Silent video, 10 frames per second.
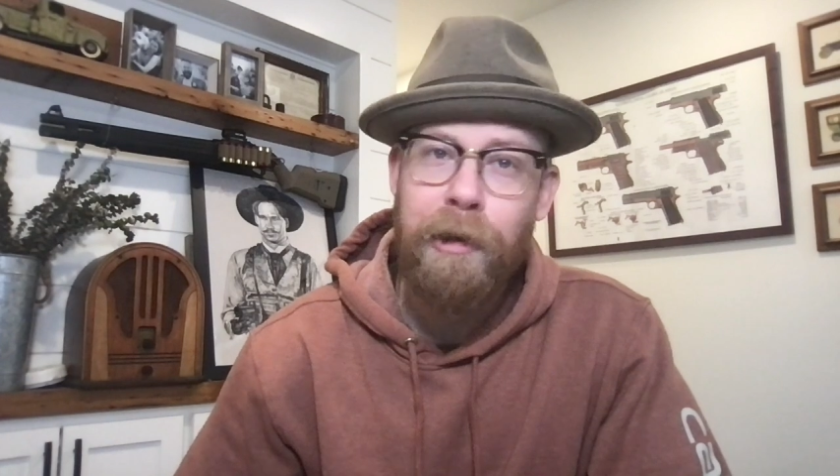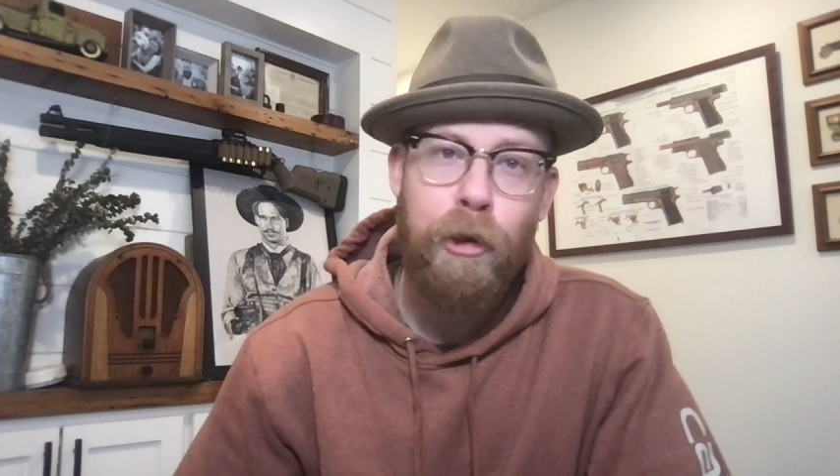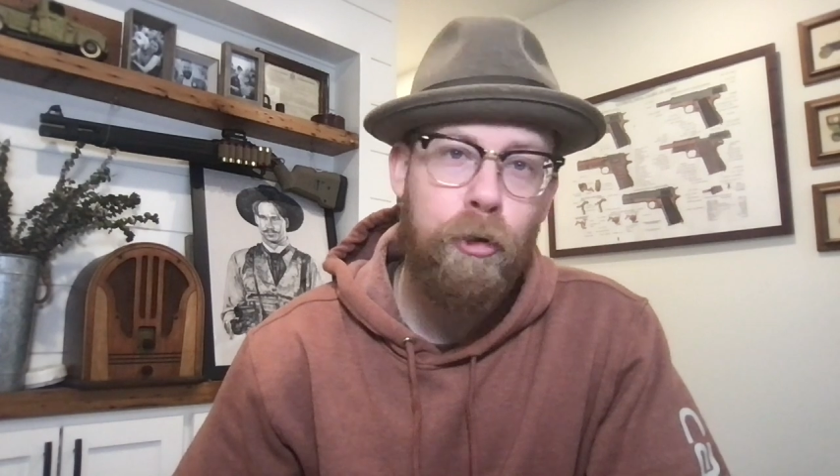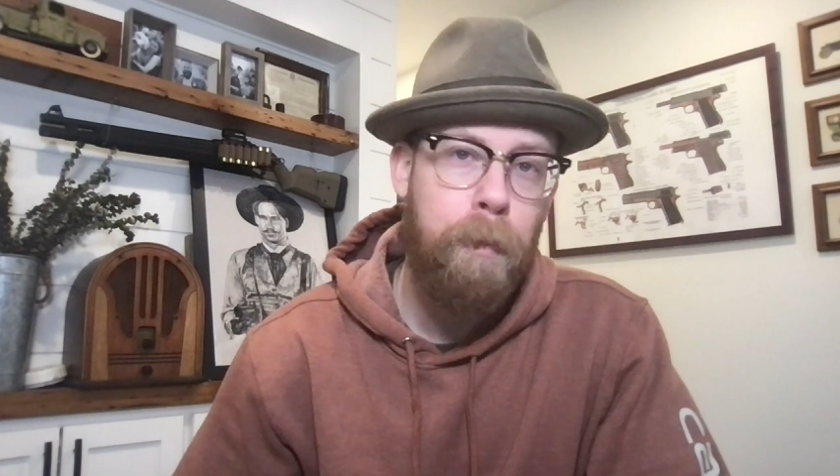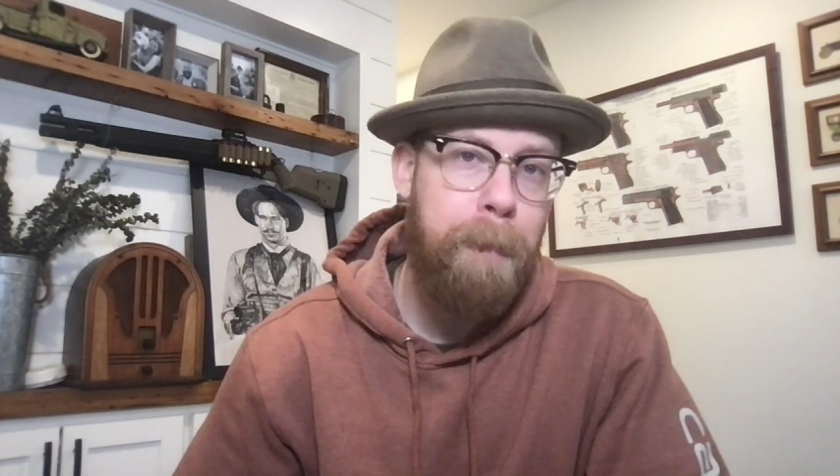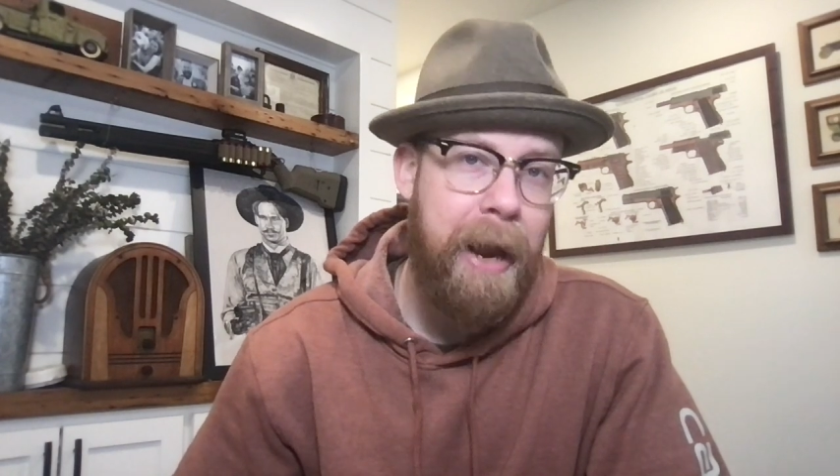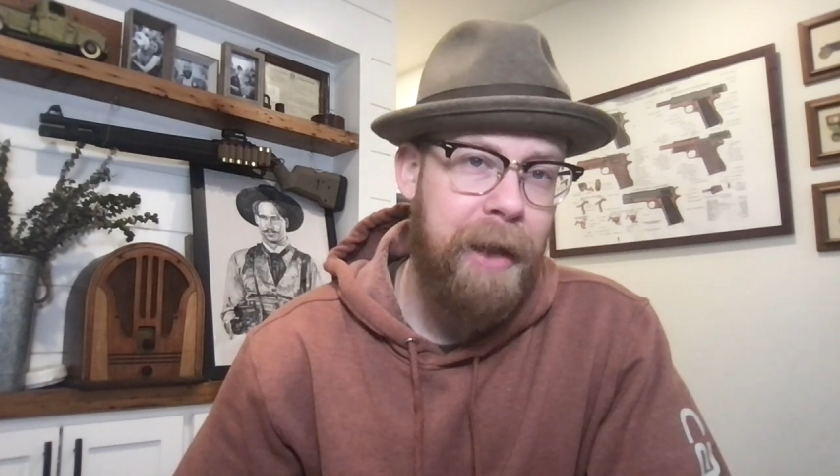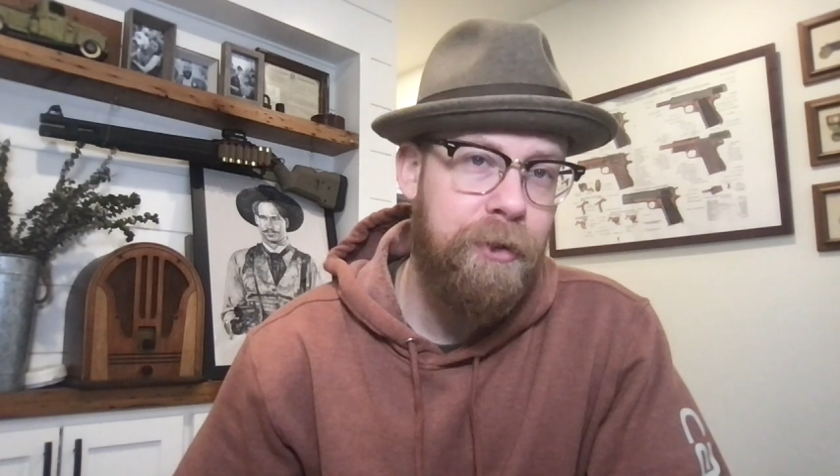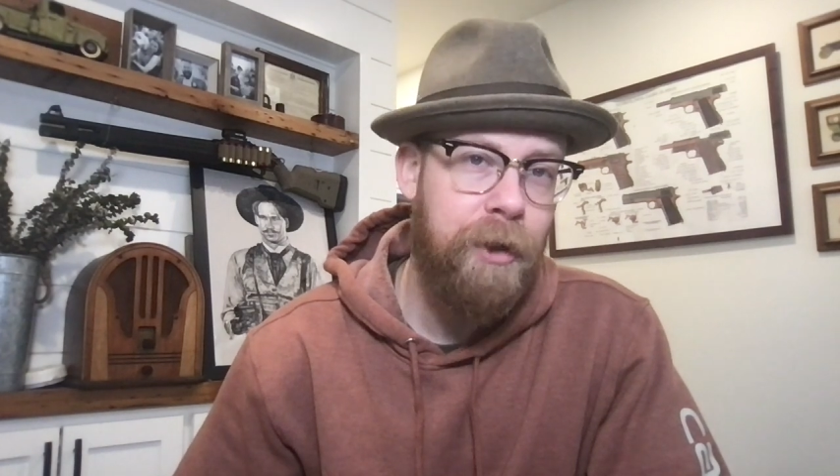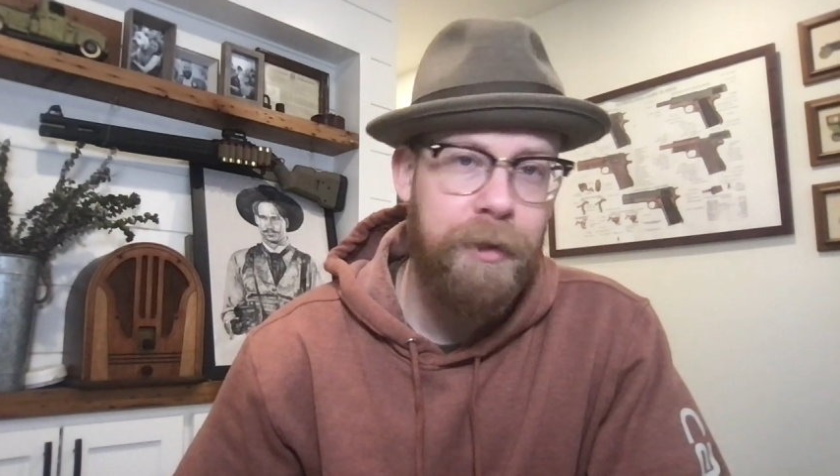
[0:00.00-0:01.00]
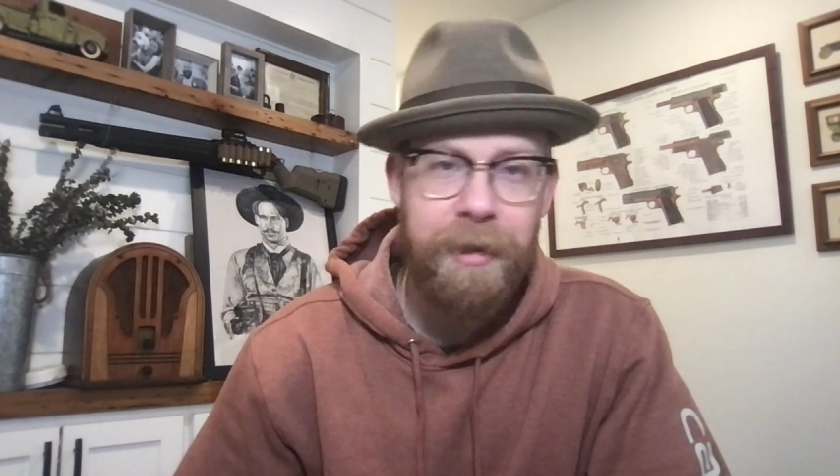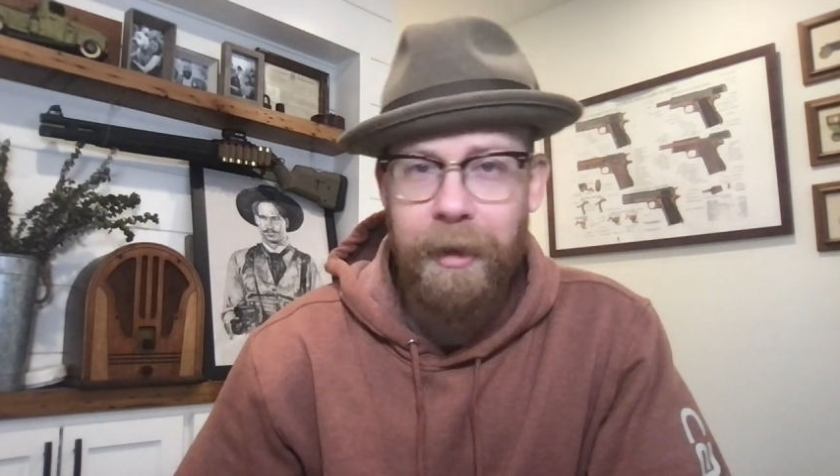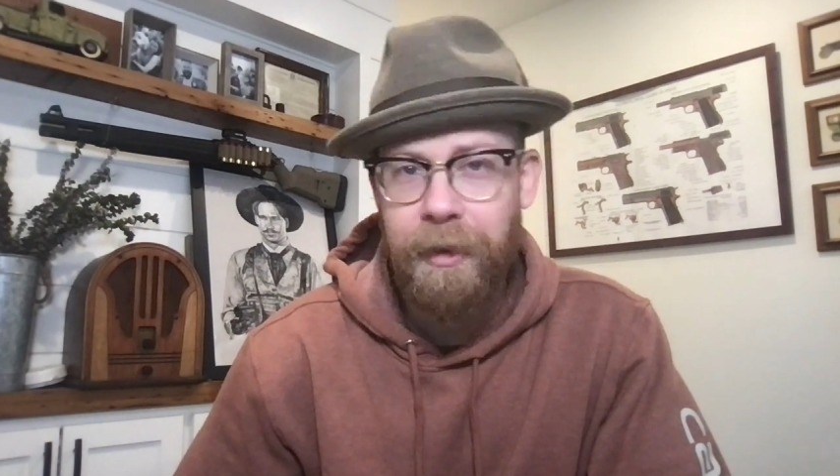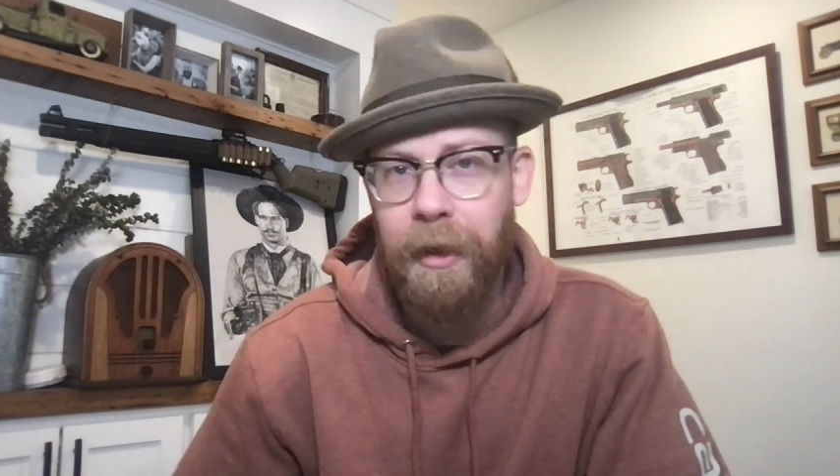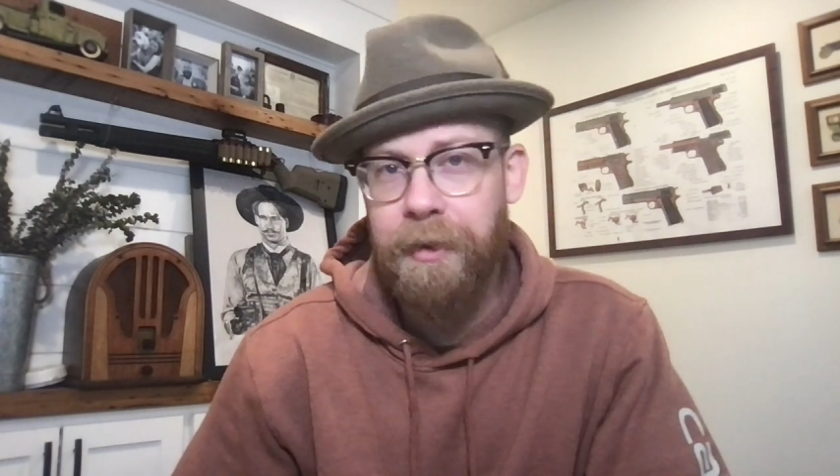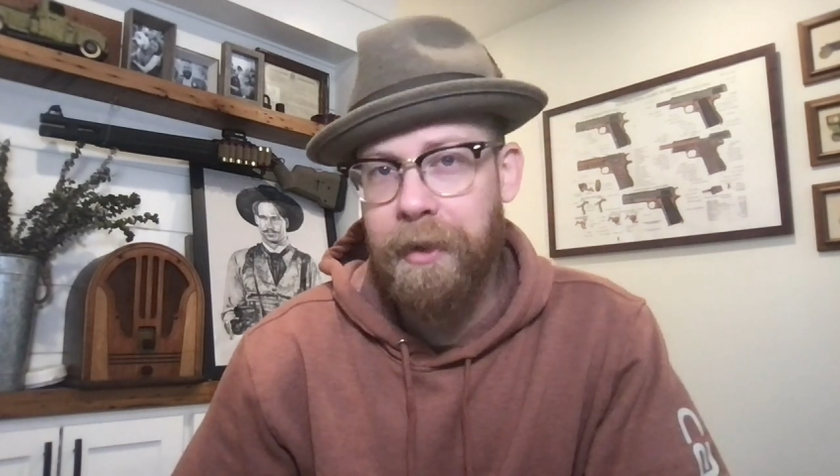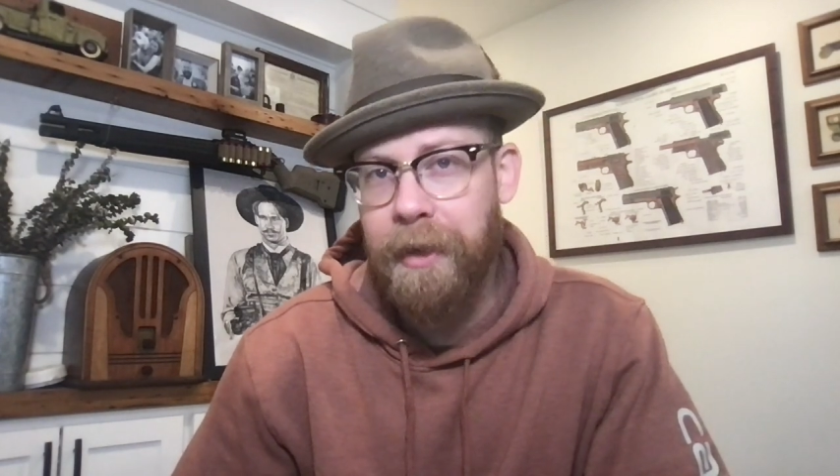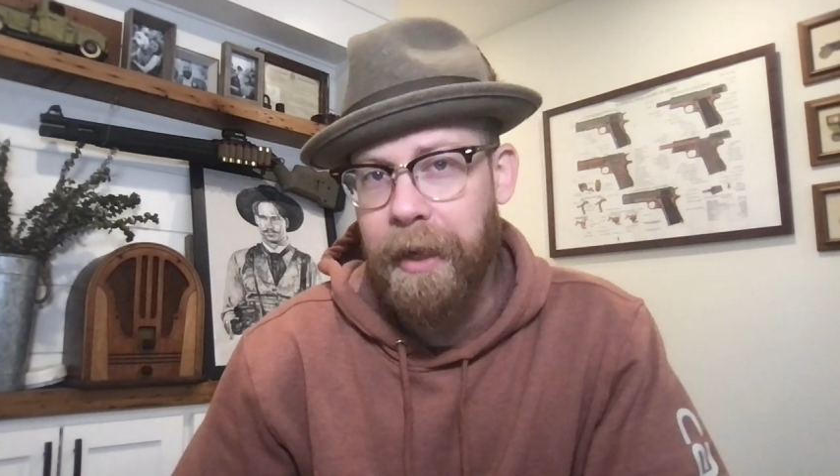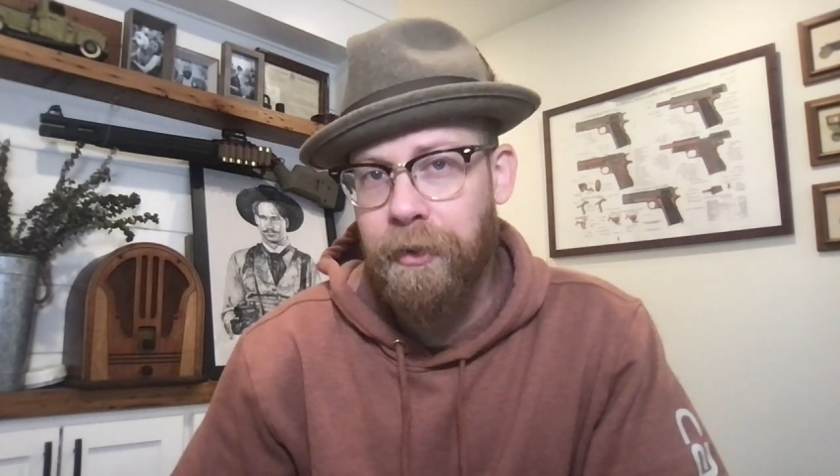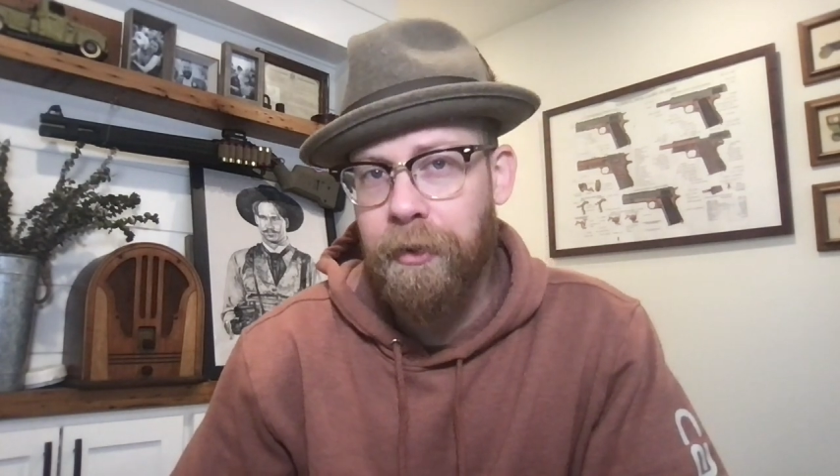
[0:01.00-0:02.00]
local bans on stun guns and
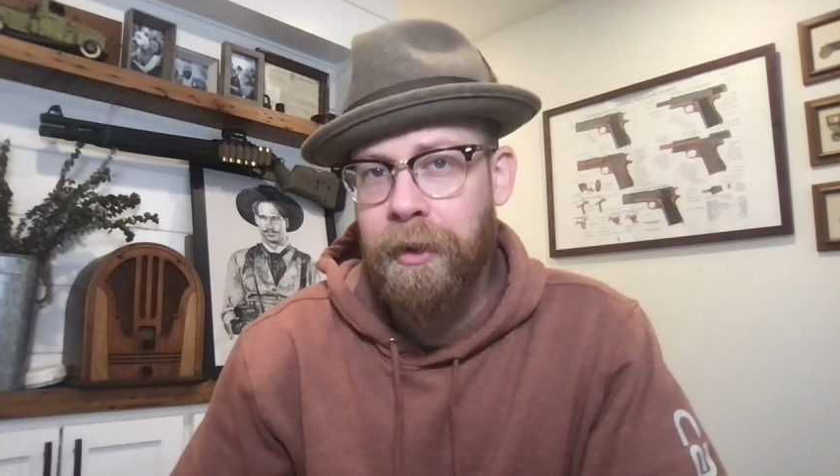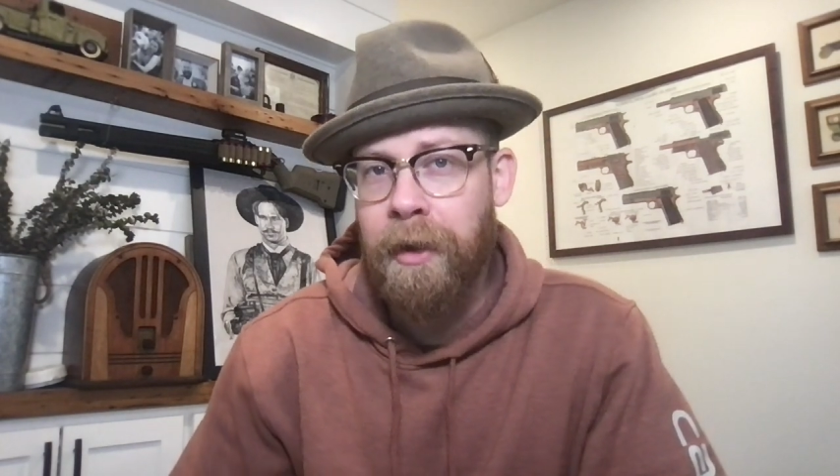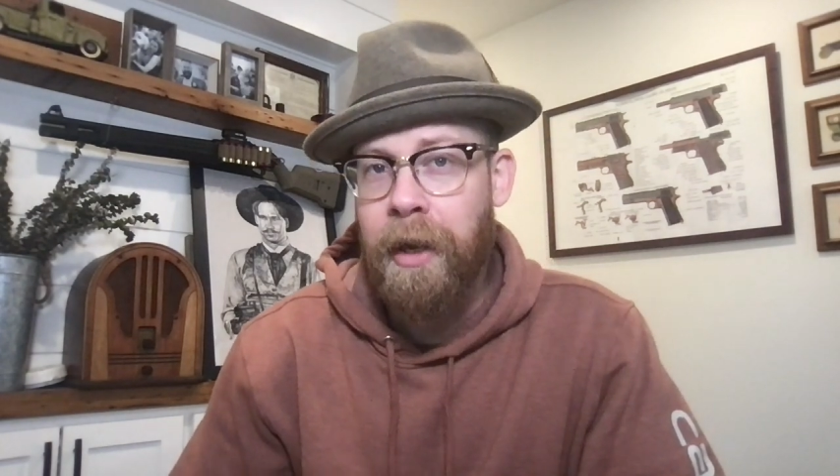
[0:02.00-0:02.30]
tasers,